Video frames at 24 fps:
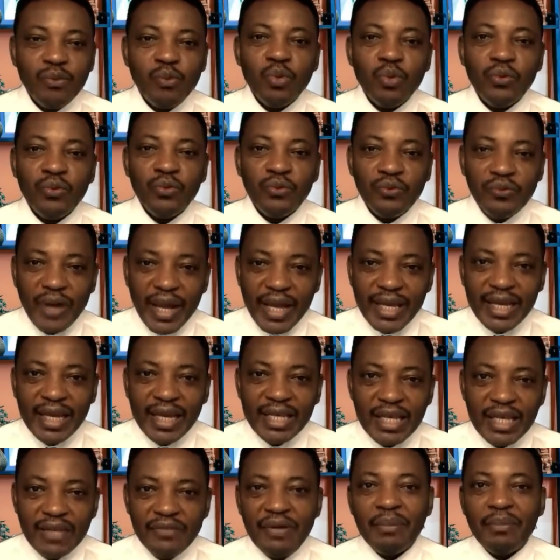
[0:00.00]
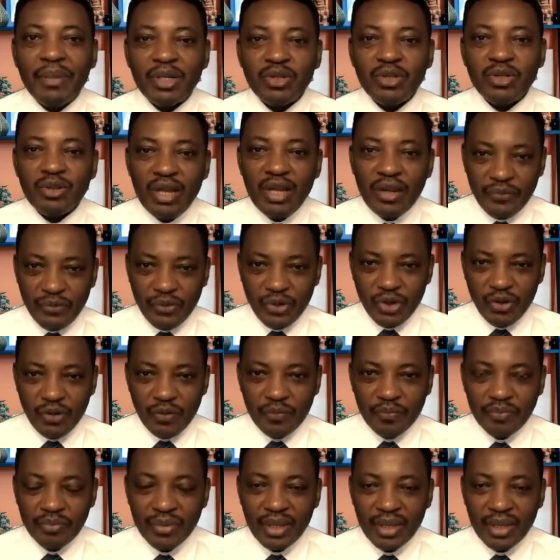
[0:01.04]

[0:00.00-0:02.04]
will fight and give Ambazonia freedom.